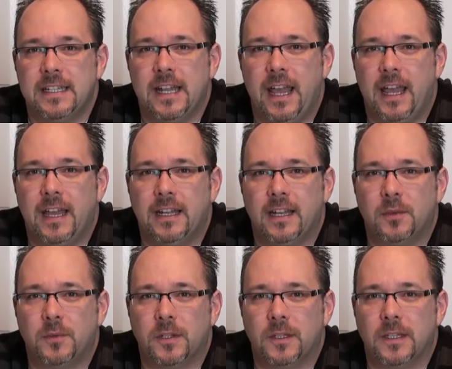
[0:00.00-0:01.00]
and I
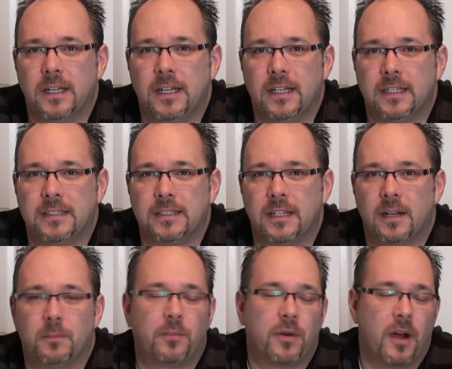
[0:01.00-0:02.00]
will, it's not
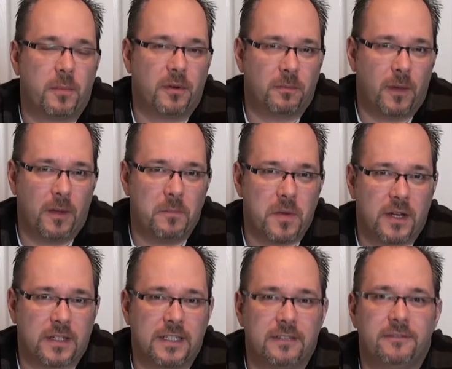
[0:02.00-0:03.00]
a proper
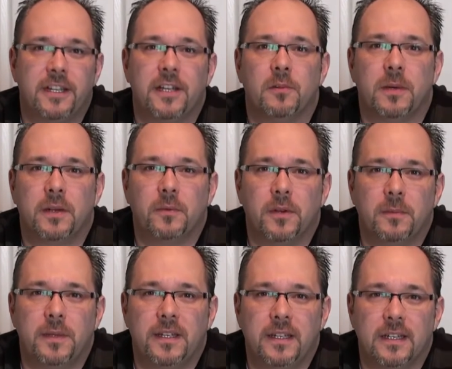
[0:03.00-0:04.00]
unboxing video, but it will
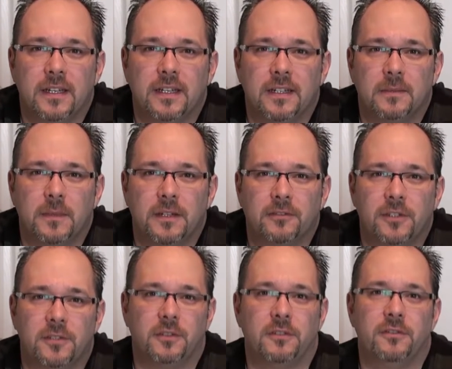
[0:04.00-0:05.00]
be my
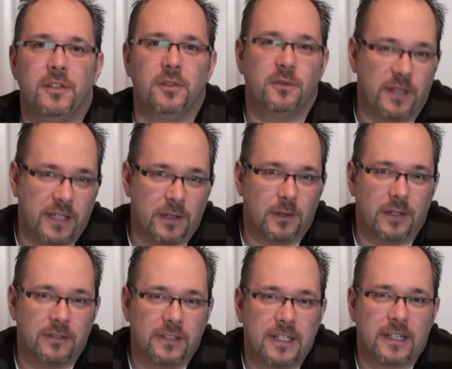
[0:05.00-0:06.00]
first review video
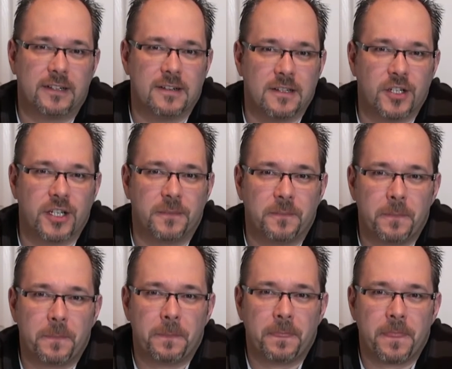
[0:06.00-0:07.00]
of the technology.
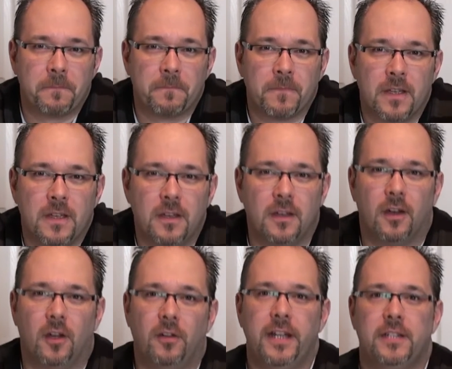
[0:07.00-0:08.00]

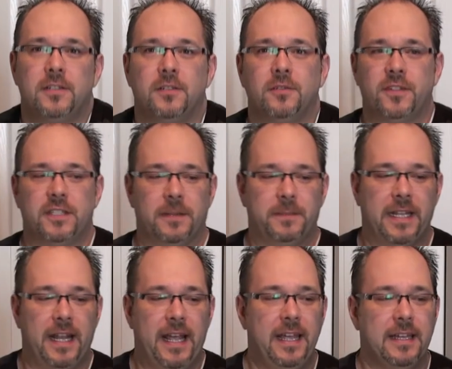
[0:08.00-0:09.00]
Alright, so first up
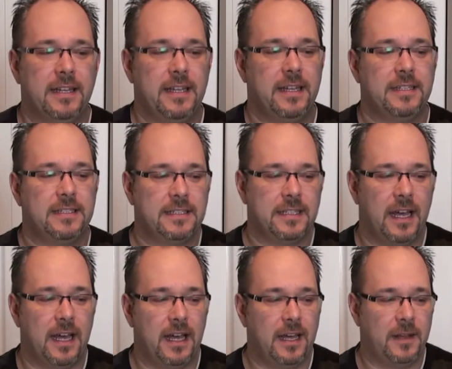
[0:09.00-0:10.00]
today is
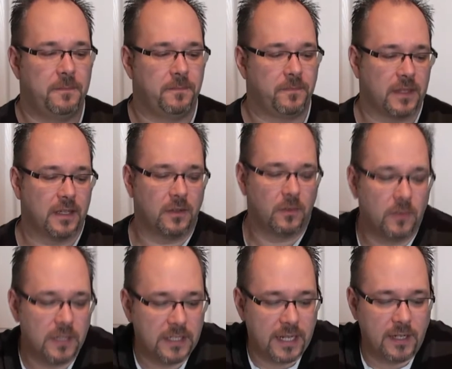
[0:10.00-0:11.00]

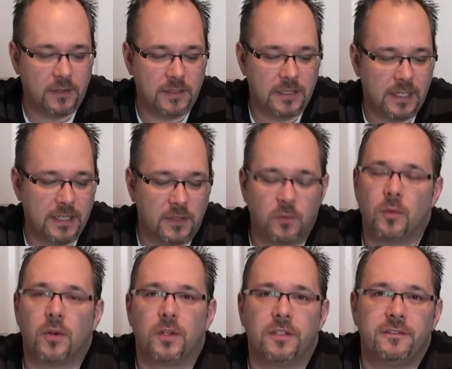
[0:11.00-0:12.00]
Nintendo has done this
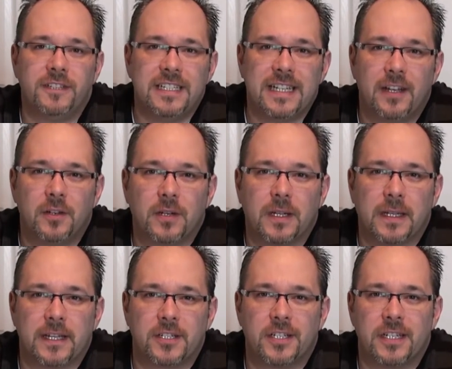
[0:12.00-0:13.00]
World of Nintendo
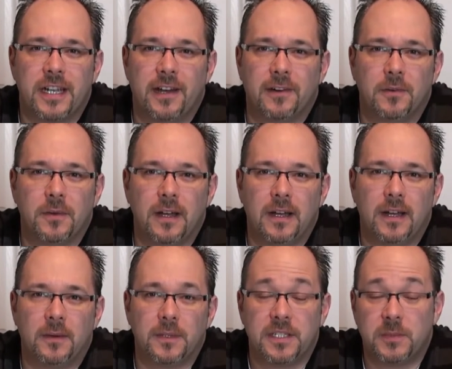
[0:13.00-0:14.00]
collection now,
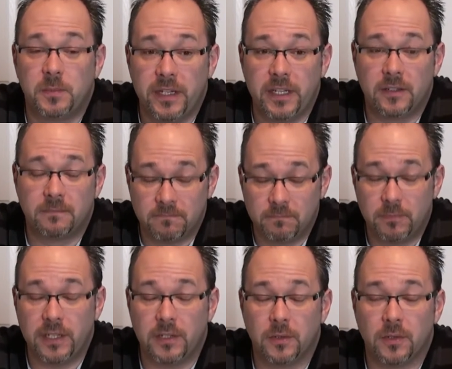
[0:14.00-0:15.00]
which is pretty
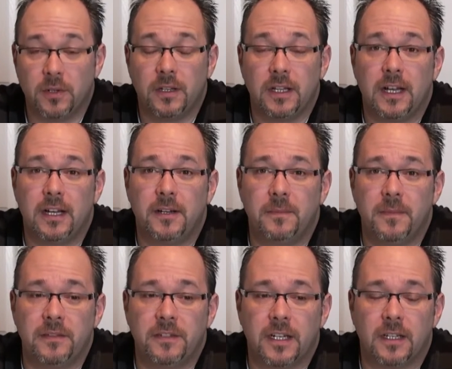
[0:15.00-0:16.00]
cool.
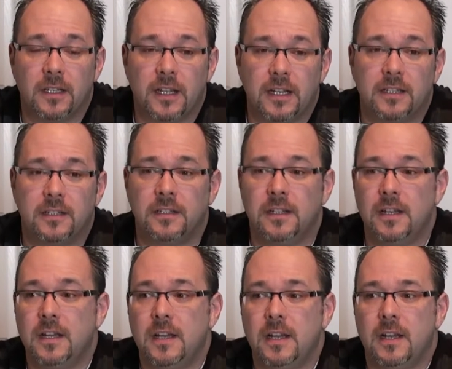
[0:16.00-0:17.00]
They've done a lot of their
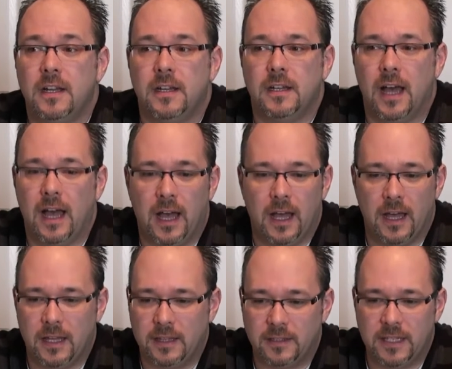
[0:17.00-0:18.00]

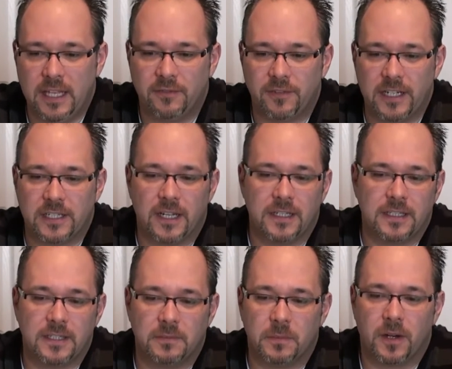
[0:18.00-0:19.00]
key
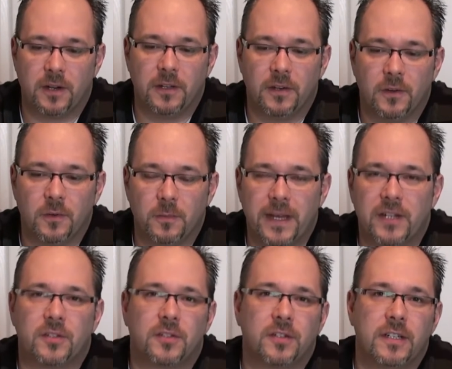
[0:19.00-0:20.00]
franchises, Mario,
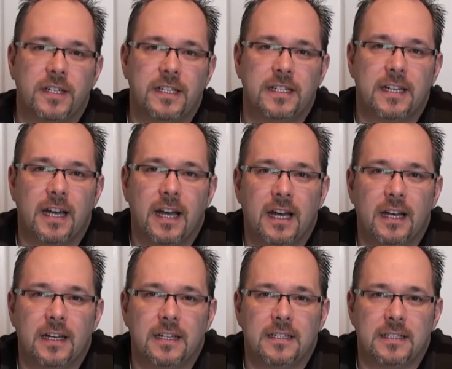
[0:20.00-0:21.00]
Metroid,
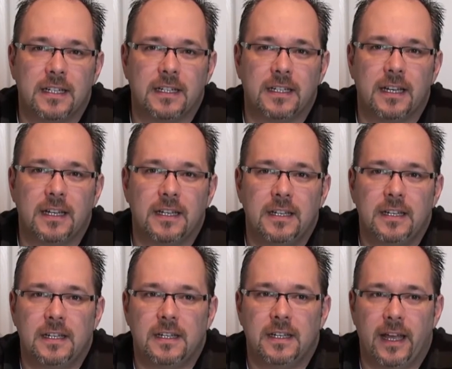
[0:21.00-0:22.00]
Zelda,
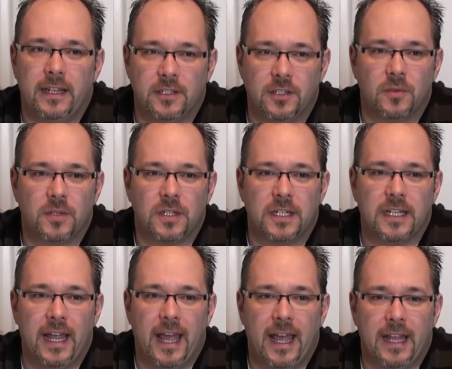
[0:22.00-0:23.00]
and so on,
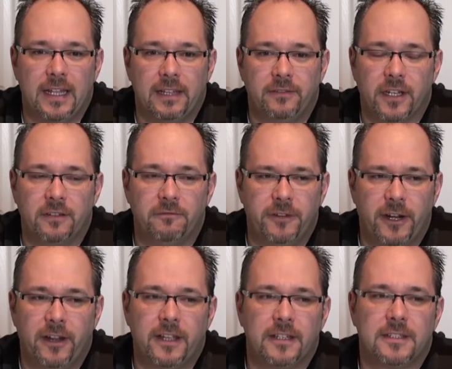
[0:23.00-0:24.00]
and they've done
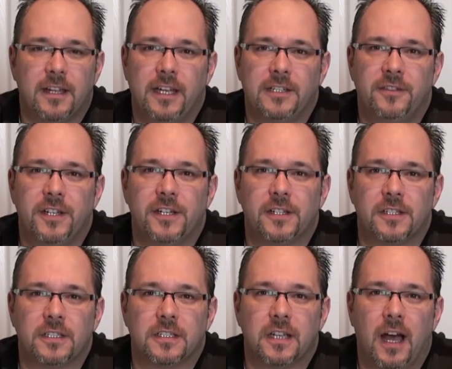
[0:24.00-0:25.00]
varying size
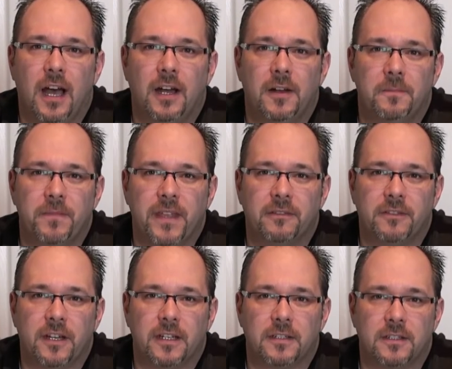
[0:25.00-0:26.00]
figures. They've
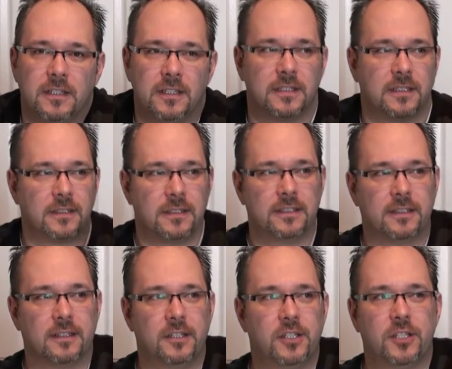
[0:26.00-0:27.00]
got sort of this
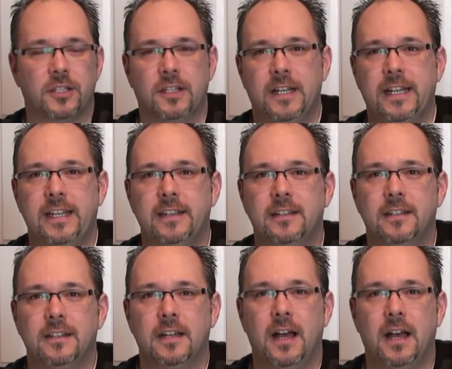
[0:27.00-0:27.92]
larger line here.